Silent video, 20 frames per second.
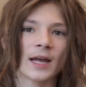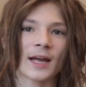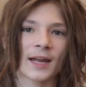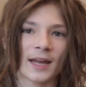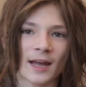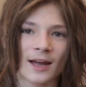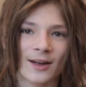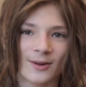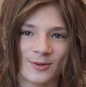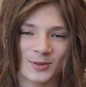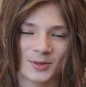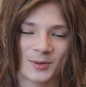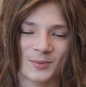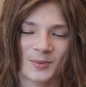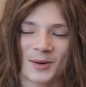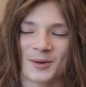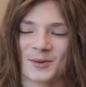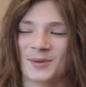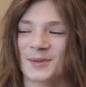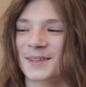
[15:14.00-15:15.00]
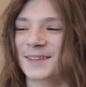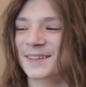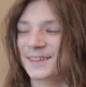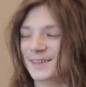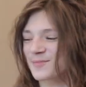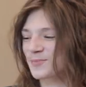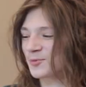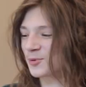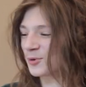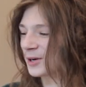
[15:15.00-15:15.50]
That counts, bro. Yeah.
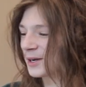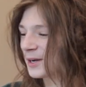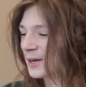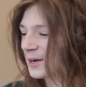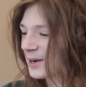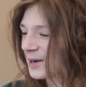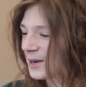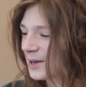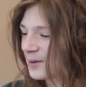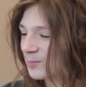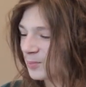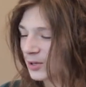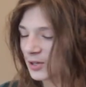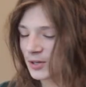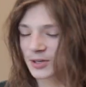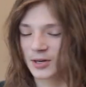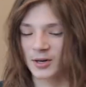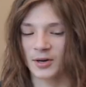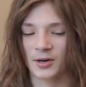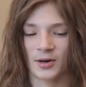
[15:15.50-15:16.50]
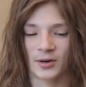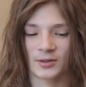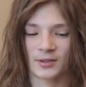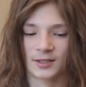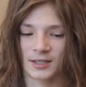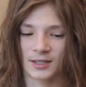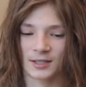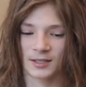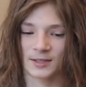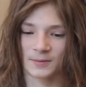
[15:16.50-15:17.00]
Come on. Yeah, but no.
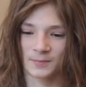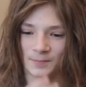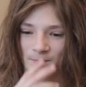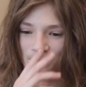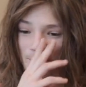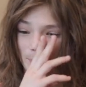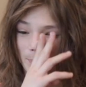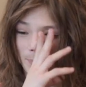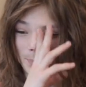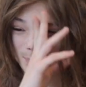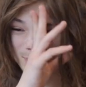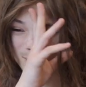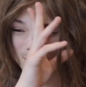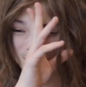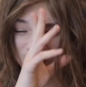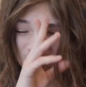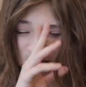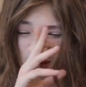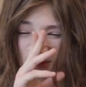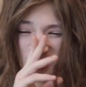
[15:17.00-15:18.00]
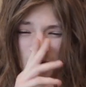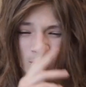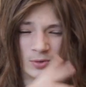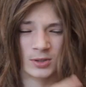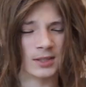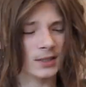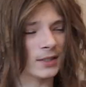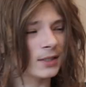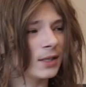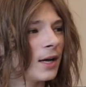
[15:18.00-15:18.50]
It's a big um, accomplishment. What you were
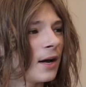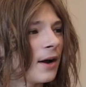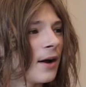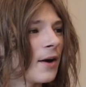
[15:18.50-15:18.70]
saying?